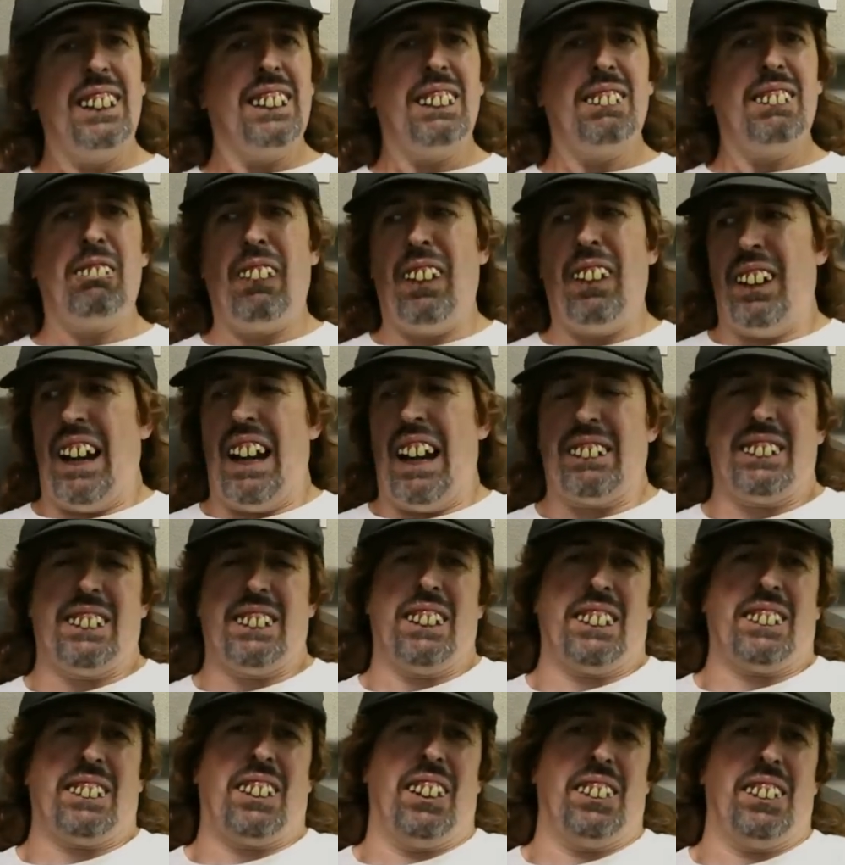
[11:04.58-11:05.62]
well,
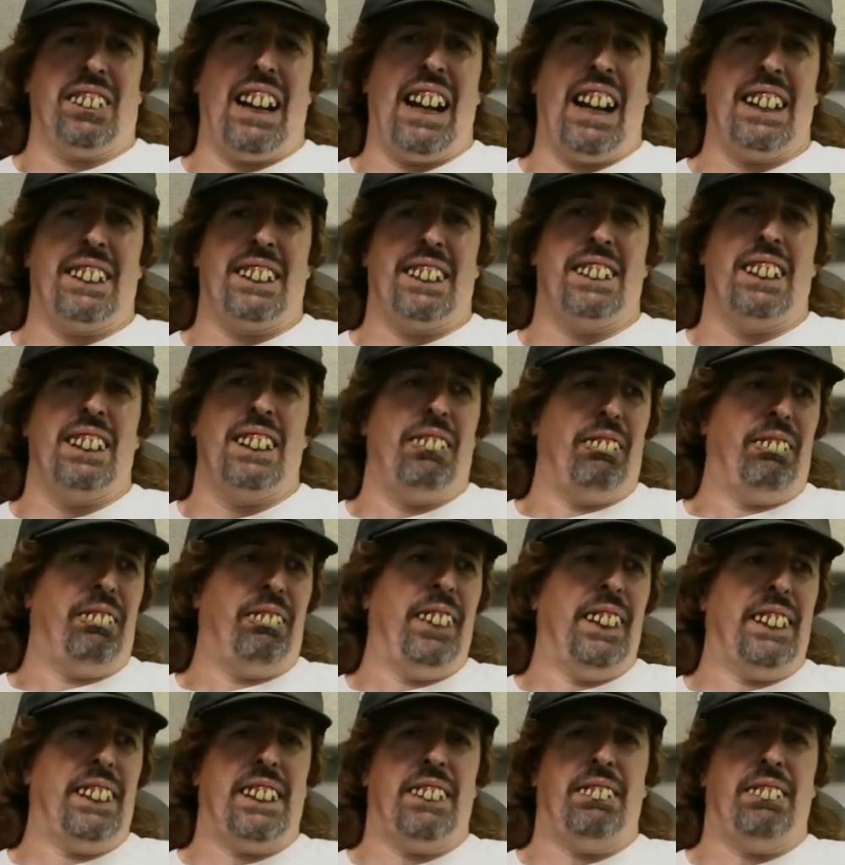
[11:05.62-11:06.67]
just because I dump
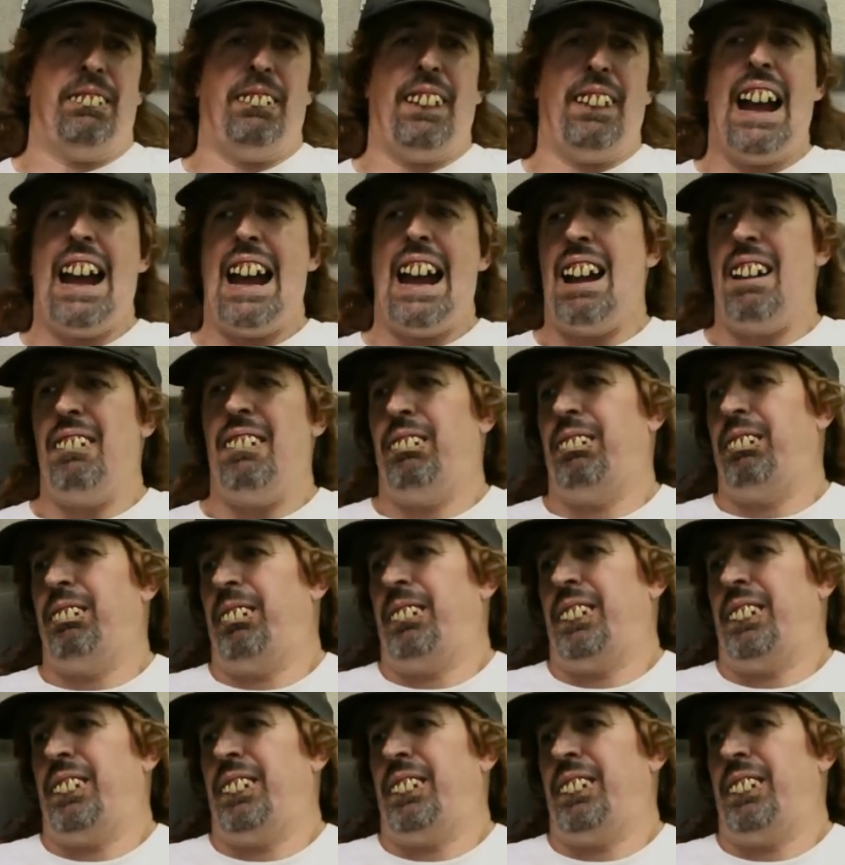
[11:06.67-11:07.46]
55,